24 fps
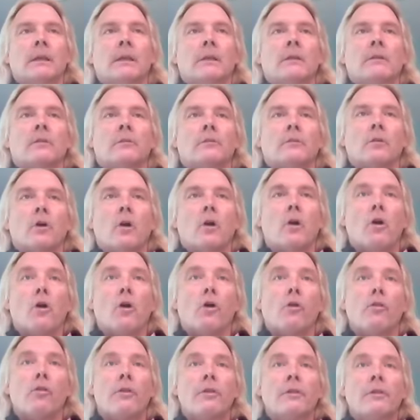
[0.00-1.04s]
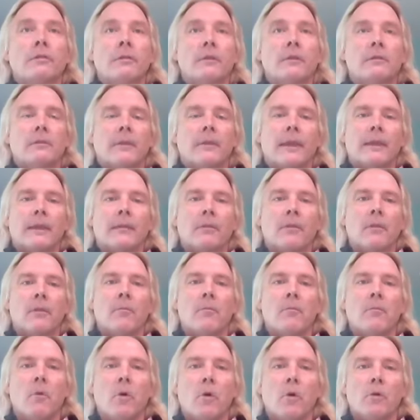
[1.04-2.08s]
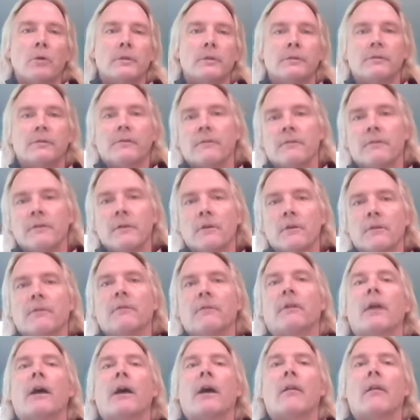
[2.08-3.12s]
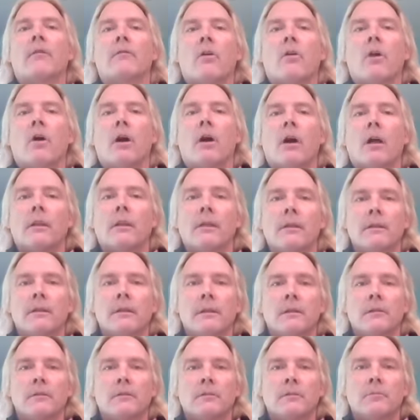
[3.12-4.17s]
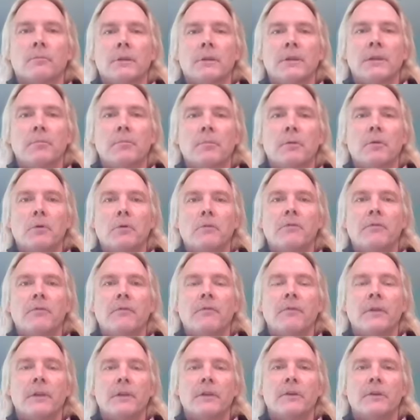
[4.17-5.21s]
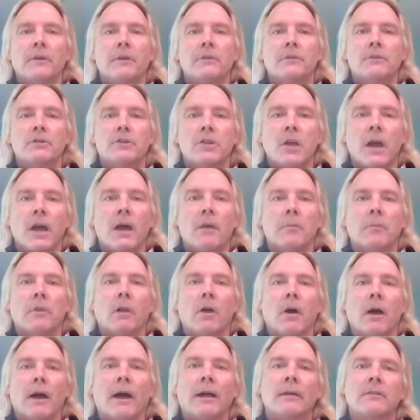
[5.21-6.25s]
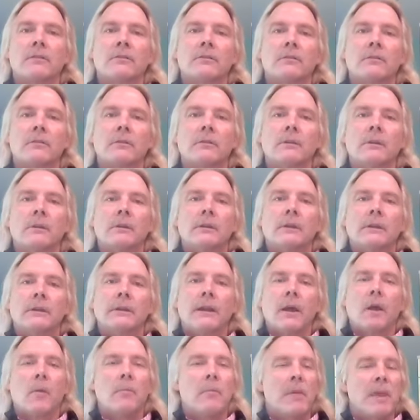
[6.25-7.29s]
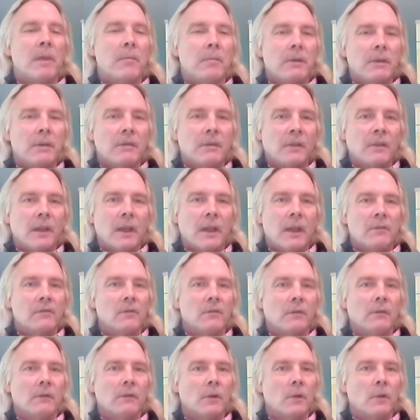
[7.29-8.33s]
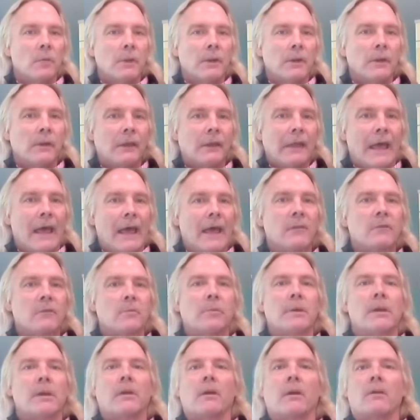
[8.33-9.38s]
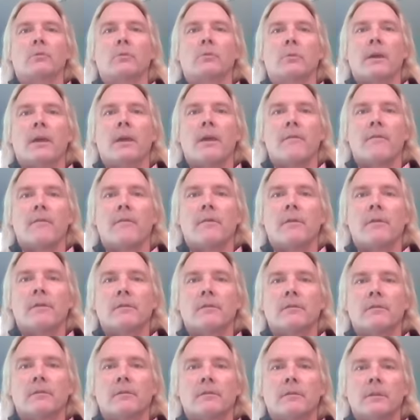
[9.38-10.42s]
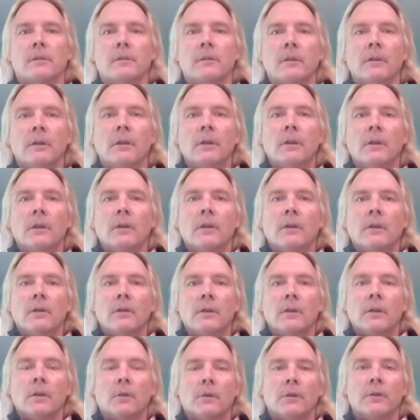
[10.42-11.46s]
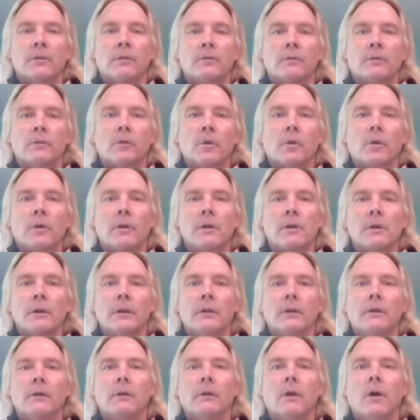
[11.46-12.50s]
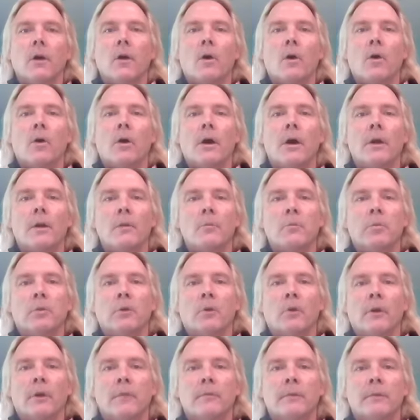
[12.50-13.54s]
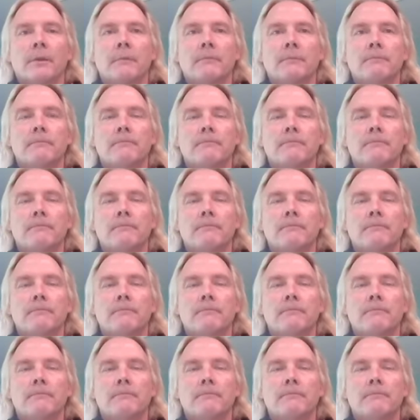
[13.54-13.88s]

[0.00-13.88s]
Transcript: So this is like the most fearful out of all of these. People fear job loss. Now, maybe today it's a little bit less because we have this, historically low unemployment.